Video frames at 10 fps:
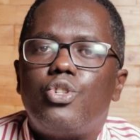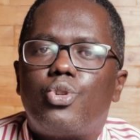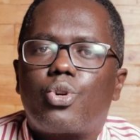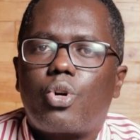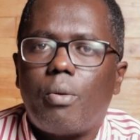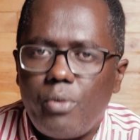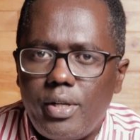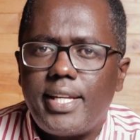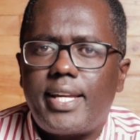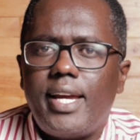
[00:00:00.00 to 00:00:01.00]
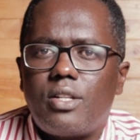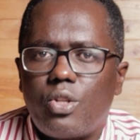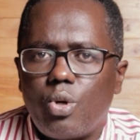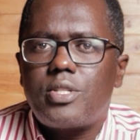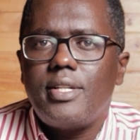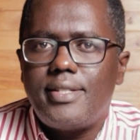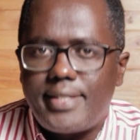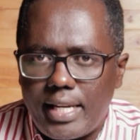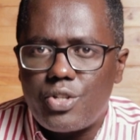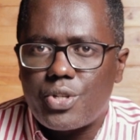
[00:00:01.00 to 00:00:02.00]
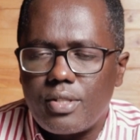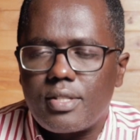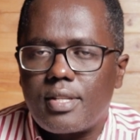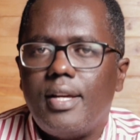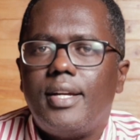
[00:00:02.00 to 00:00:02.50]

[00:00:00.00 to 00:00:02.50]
to communicate those intentions